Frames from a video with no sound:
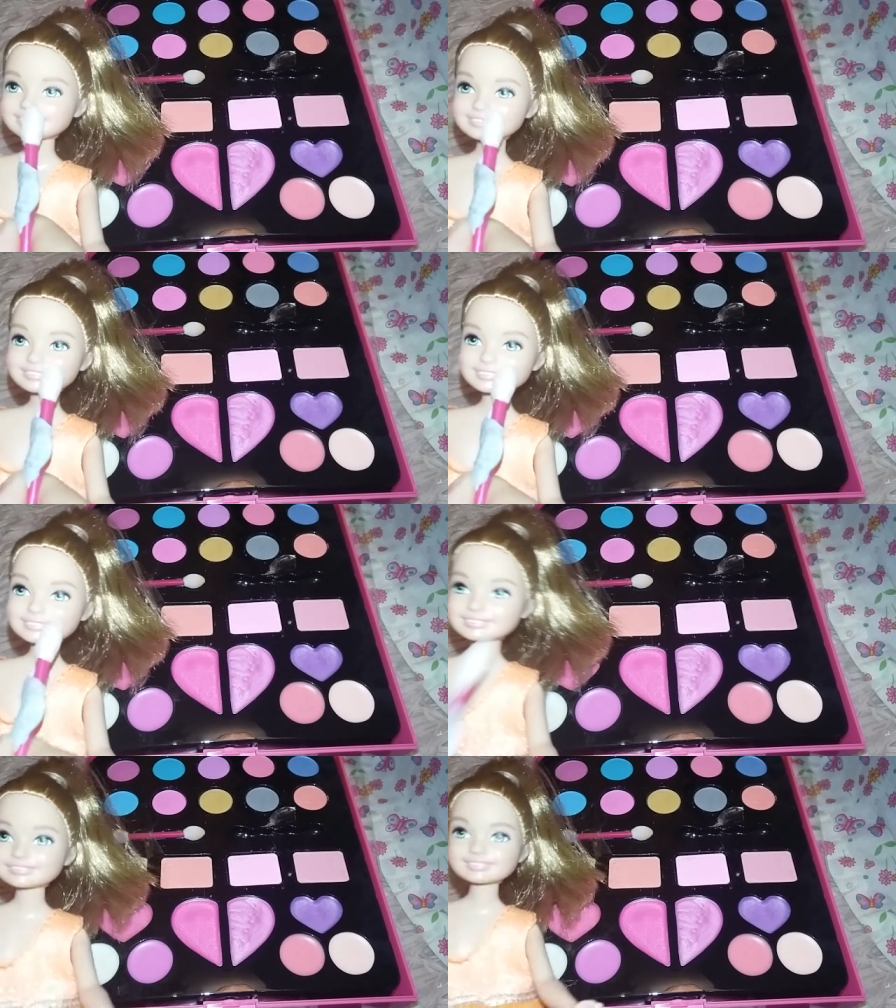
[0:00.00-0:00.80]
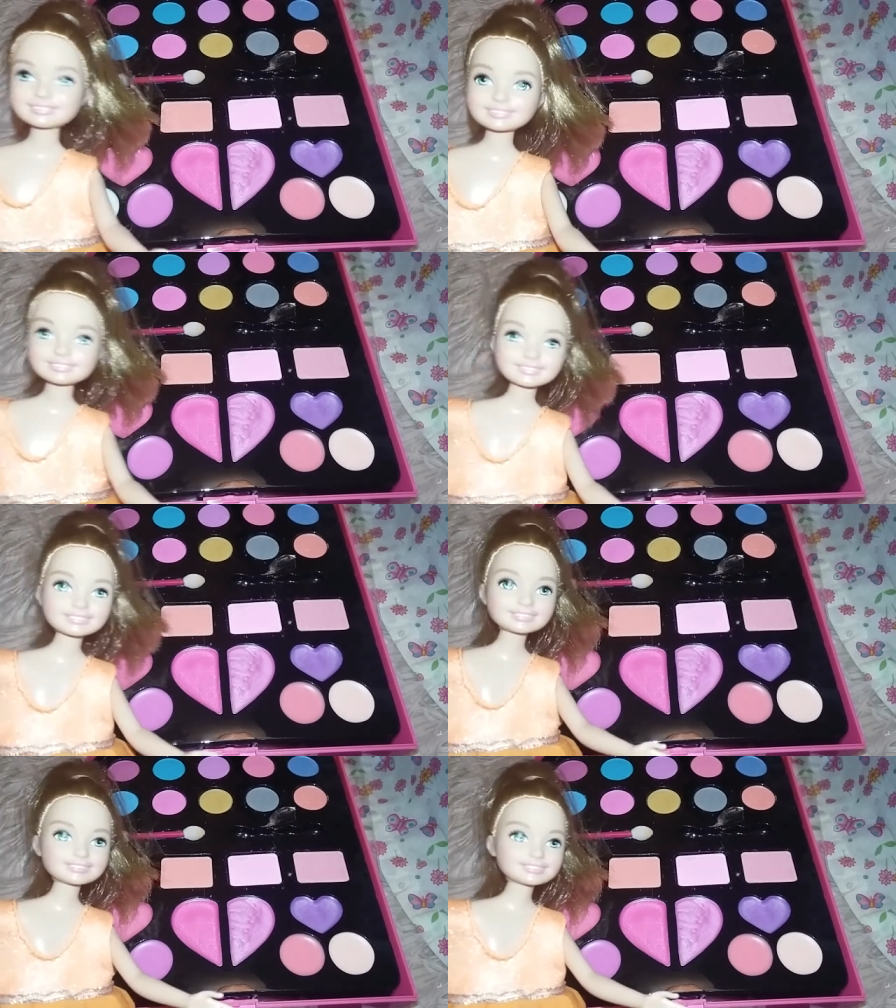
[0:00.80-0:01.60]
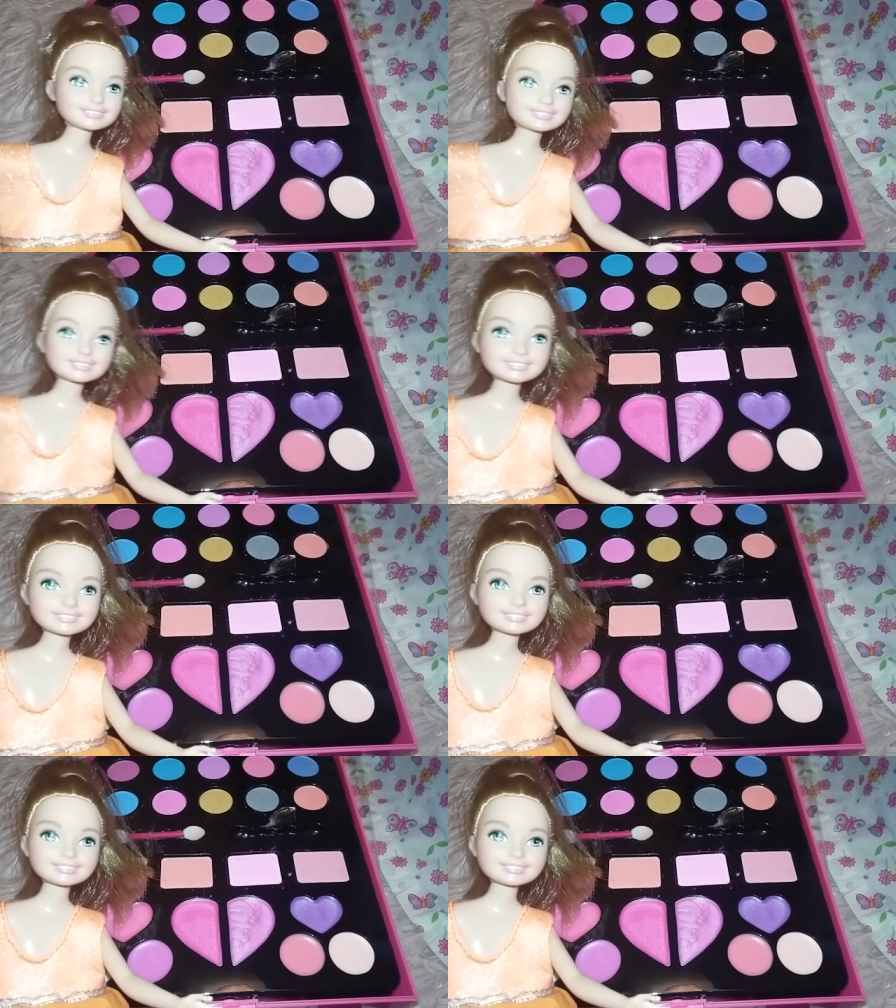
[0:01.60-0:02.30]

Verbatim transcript: Uh, maybe just a too glittery.